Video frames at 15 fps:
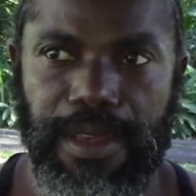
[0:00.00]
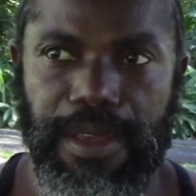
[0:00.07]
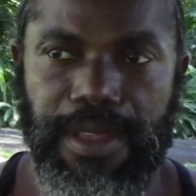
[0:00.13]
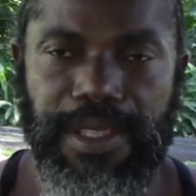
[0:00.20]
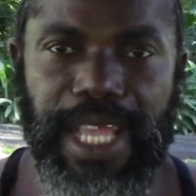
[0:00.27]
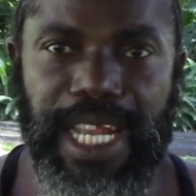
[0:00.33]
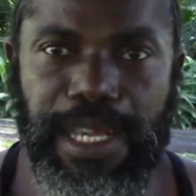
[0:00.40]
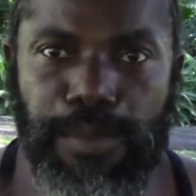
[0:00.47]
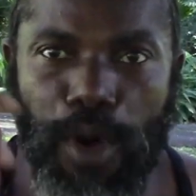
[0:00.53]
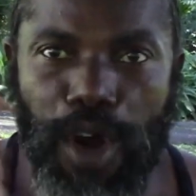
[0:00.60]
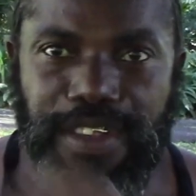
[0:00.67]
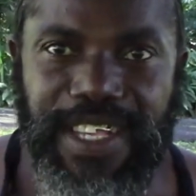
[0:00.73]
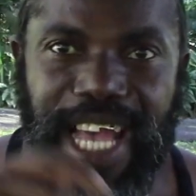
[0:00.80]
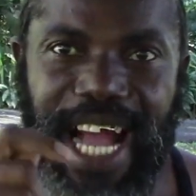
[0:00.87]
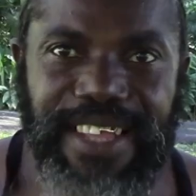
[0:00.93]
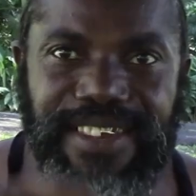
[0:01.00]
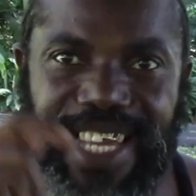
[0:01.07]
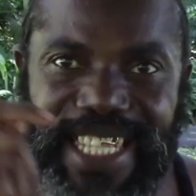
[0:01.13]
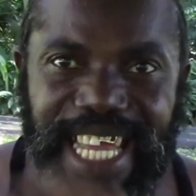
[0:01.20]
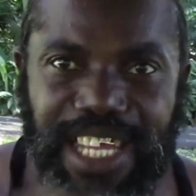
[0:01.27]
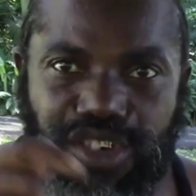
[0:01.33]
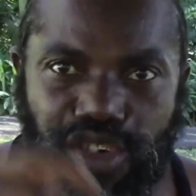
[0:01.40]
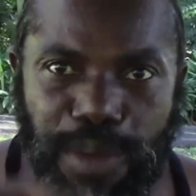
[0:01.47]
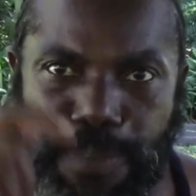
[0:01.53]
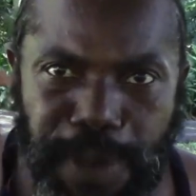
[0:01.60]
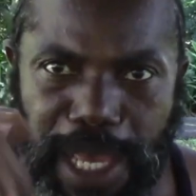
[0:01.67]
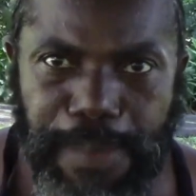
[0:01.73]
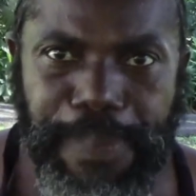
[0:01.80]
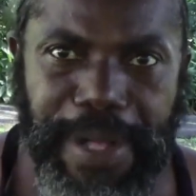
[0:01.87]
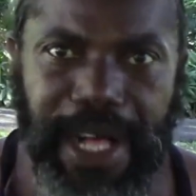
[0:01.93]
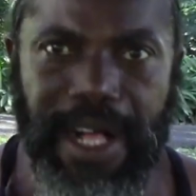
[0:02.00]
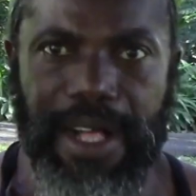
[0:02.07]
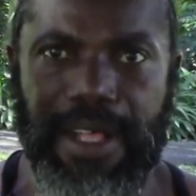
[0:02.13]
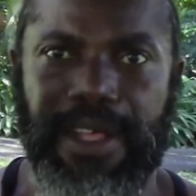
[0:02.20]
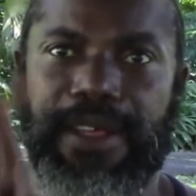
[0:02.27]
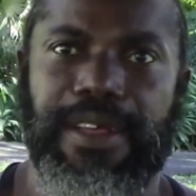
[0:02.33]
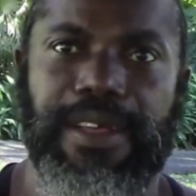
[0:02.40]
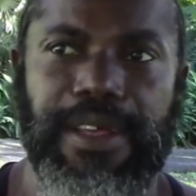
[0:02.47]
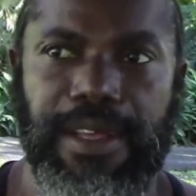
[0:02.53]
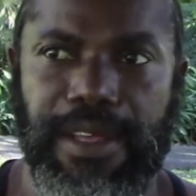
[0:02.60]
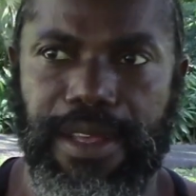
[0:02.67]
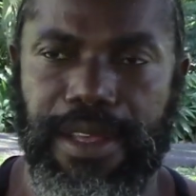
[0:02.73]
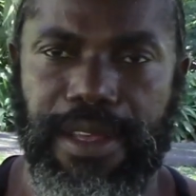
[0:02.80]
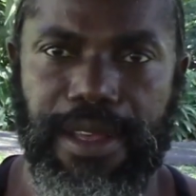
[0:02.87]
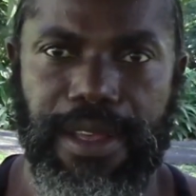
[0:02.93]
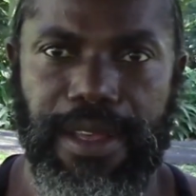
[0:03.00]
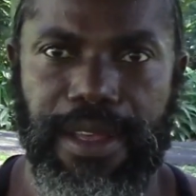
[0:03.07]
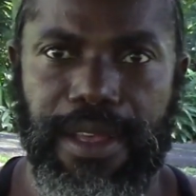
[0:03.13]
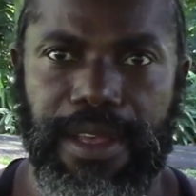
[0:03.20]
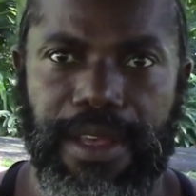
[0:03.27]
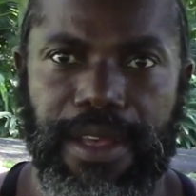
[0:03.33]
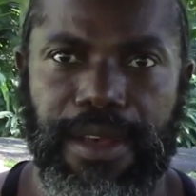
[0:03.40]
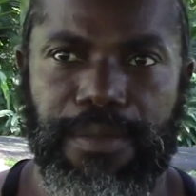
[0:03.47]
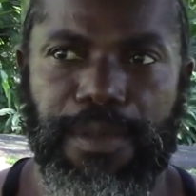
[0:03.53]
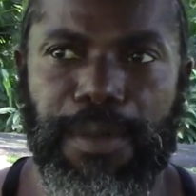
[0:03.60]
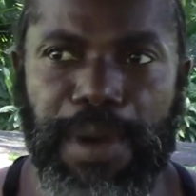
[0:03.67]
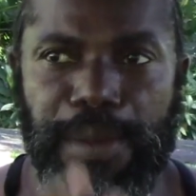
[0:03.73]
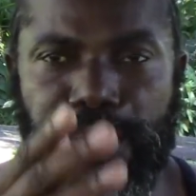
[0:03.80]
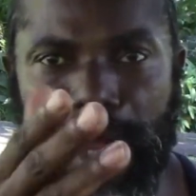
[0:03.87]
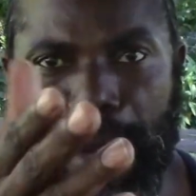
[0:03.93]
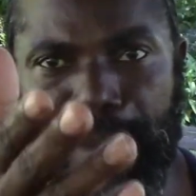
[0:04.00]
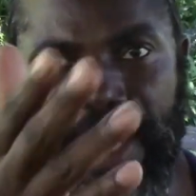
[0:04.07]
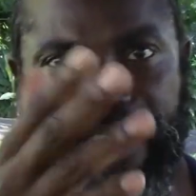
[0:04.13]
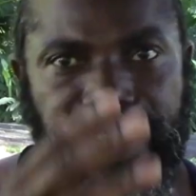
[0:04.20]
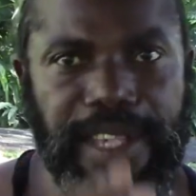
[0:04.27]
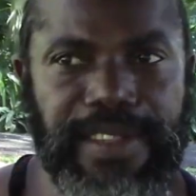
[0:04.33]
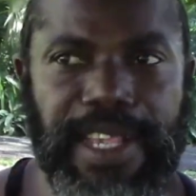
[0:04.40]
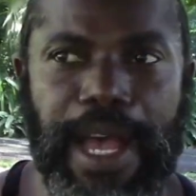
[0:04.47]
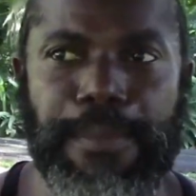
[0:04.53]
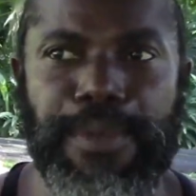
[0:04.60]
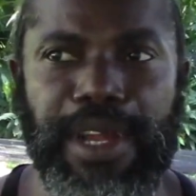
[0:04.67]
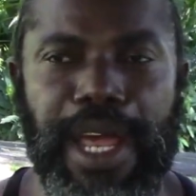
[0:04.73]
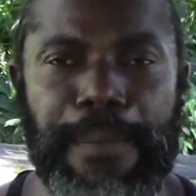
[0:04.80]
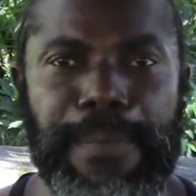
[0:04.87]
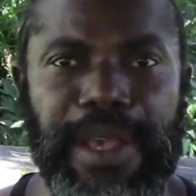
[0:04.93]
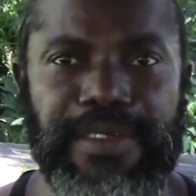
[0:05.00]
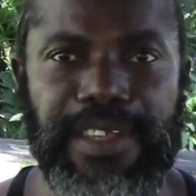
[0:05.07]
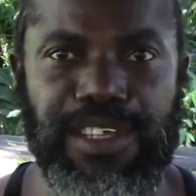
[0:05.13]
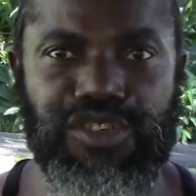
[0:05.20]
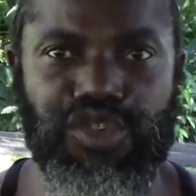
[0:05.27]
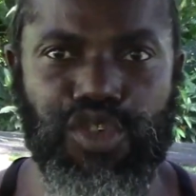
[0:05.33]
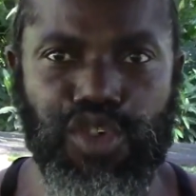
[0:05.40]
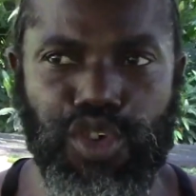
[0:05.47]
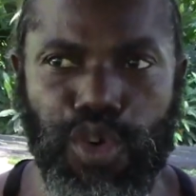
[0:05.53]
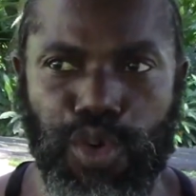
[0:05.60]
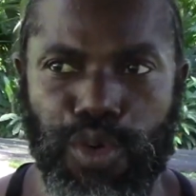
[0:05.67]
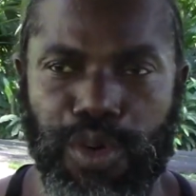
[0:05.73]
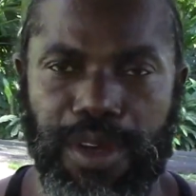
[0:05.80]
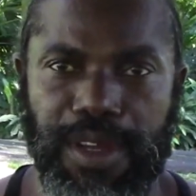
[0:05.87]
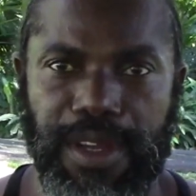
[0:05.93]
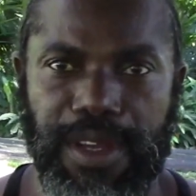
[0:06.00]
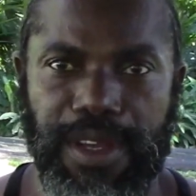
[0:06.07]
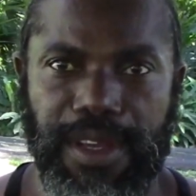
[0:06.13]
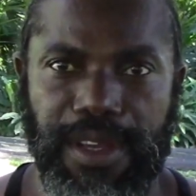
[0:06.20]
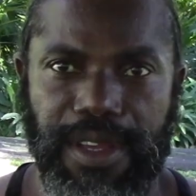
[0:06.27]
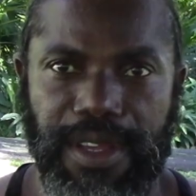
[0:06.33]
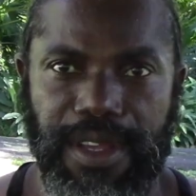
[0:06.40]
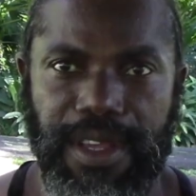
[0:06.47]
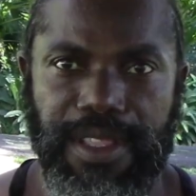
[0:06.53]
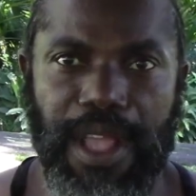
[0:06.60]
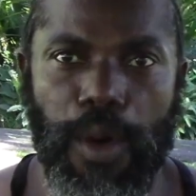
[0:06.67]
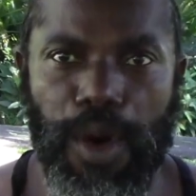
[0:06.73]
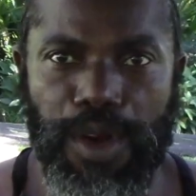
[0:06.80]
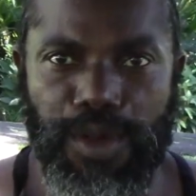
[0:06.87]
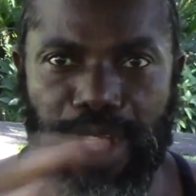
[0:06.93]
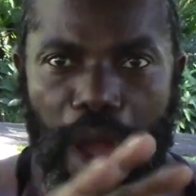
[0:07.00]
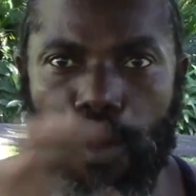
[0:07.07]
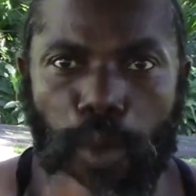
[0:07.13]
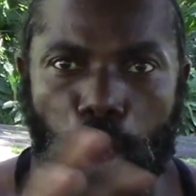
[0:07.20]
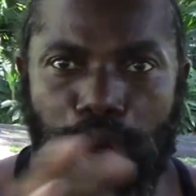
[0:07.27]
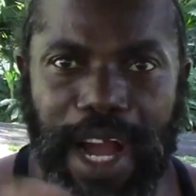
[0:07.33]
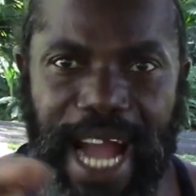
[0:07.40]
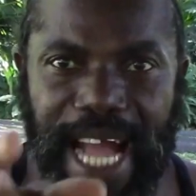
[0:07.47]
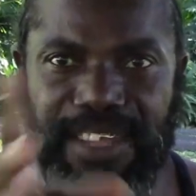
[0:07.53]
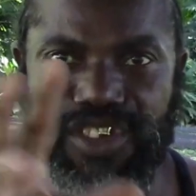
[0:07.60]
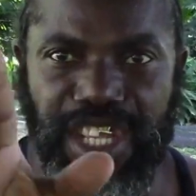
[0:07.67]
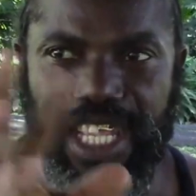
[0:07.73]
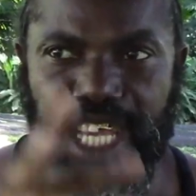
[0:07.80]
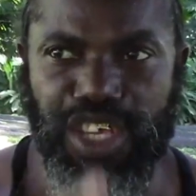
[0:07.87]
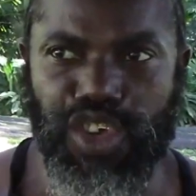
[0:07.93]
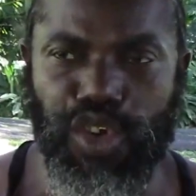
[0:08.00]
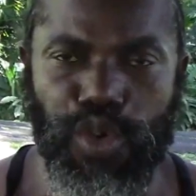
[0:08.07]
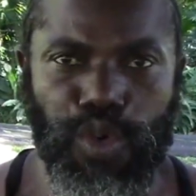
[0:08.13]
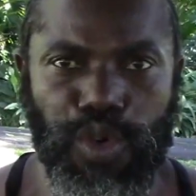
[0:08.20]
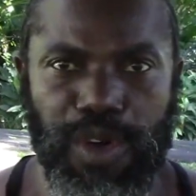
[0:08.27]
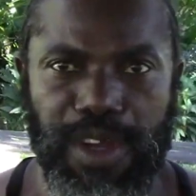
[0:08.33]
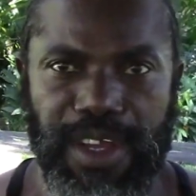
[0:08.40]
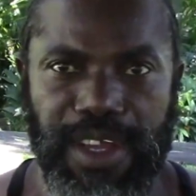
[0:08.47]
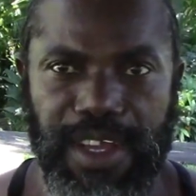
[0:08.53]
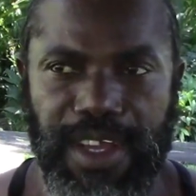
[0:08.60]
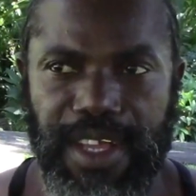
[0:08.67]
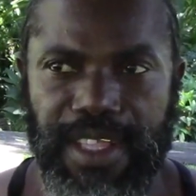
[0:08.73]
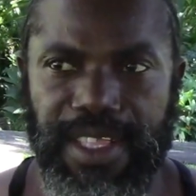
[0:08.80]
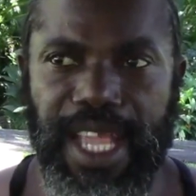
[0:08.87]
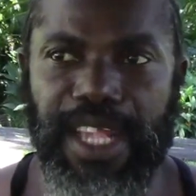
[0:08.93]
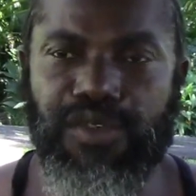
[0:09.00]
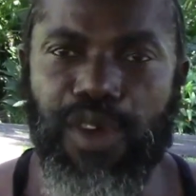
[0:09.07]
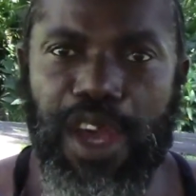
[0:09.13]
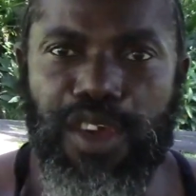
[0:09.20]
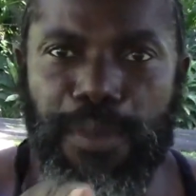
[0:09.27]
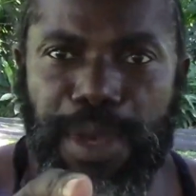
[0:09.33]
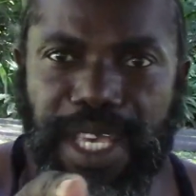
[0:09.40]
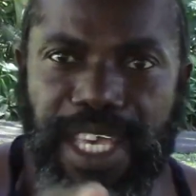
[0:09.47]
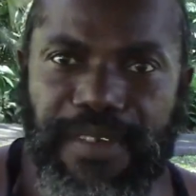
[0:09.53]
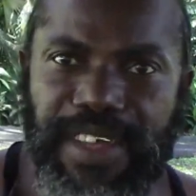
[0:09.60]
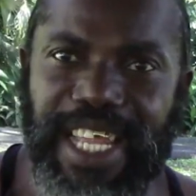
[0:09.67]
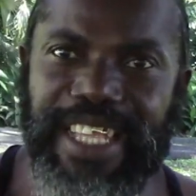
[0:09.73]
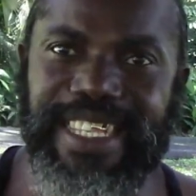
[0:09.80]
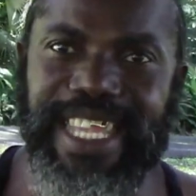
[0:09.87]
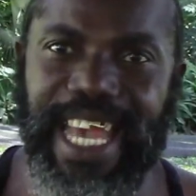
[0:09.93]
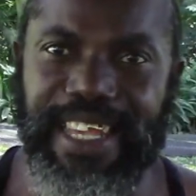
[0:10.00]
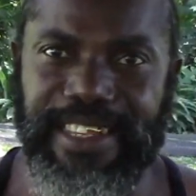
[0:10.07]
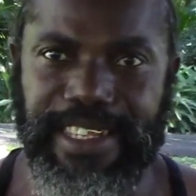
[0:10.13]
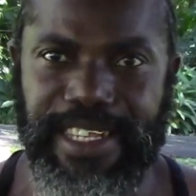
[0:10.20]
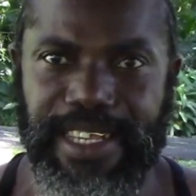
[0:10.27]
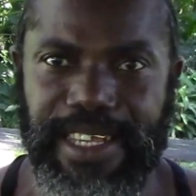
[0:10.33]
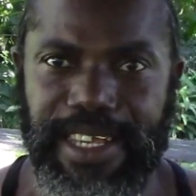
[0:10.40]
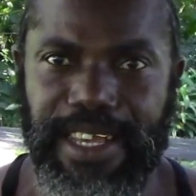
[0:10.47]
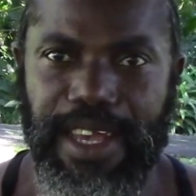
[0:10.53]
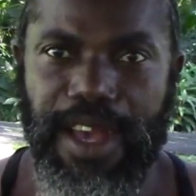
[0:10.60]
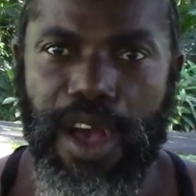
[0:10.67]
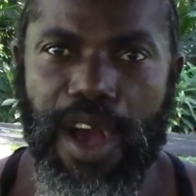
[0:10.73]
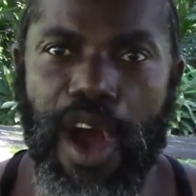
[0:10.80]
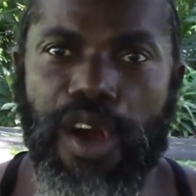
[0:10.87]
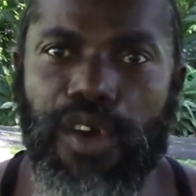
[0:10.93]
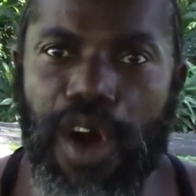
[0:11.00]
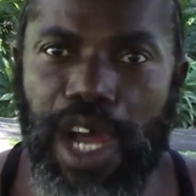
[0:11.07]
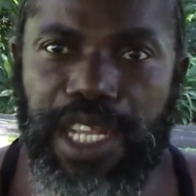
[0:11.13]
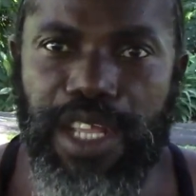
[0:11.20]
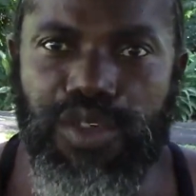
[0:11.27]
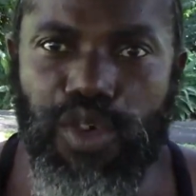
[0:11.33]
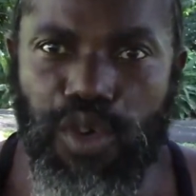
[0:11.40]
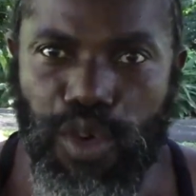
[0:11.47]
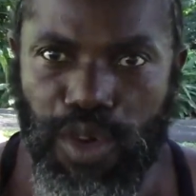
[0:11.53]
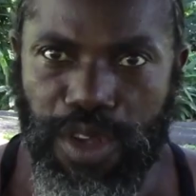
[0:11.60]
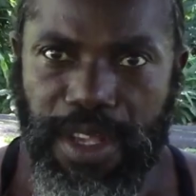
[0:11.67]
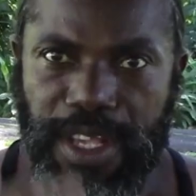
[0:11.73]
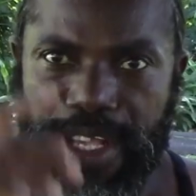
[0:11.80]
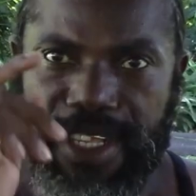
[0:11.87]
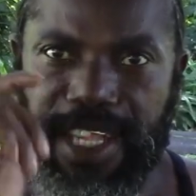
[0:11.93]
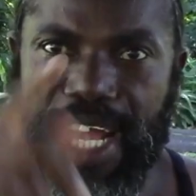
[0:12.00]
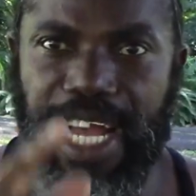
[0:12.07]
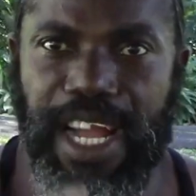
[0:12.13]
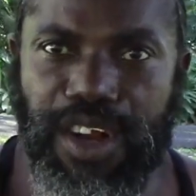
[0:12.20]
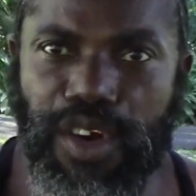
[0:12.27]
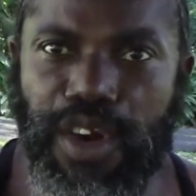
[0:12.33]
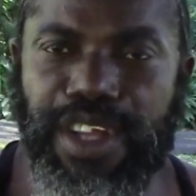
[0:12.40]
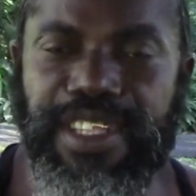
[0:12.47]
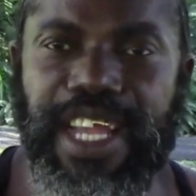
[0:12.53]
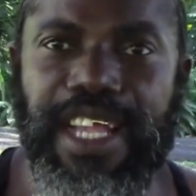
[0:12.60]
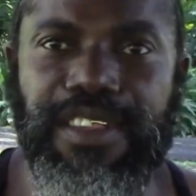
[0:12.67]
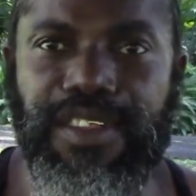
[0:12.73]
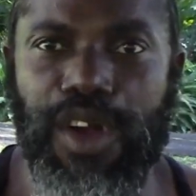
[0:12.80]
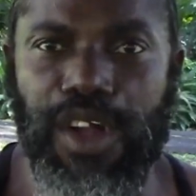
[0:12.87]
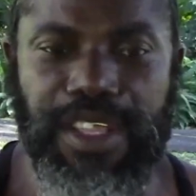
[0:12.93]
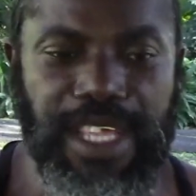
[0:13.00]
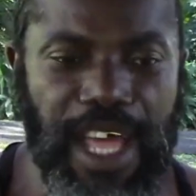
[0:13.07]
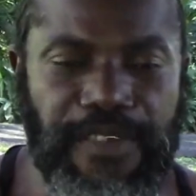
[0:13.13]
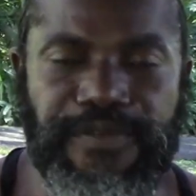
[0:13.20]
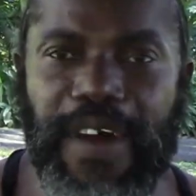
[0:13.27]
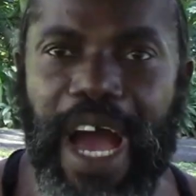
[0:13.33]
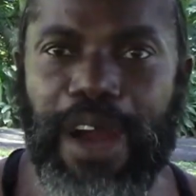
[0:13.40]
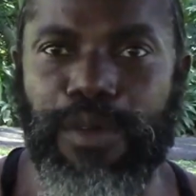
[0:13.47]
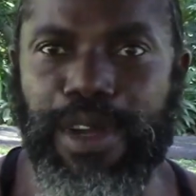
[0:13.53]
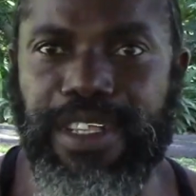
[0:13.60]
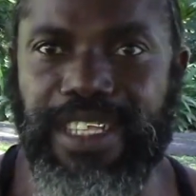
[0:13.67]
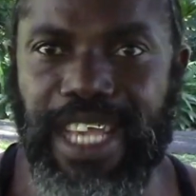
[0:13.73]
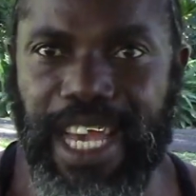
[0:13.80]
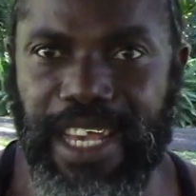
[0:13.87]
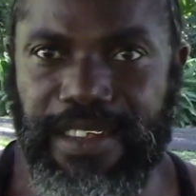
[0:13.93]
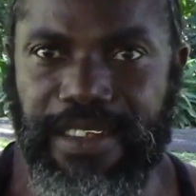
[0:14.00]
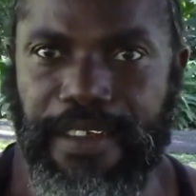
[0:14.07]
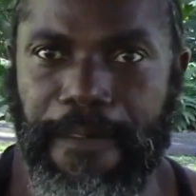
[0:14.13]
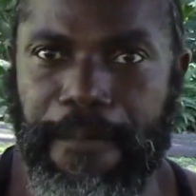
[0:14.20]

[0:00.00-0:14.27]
They're the most contradictory people. But my brother and my sister, I'm bringing a message to you that, that won't contradict you. That's why you've been given a test according to Second Corinthians thirteen and five, which says,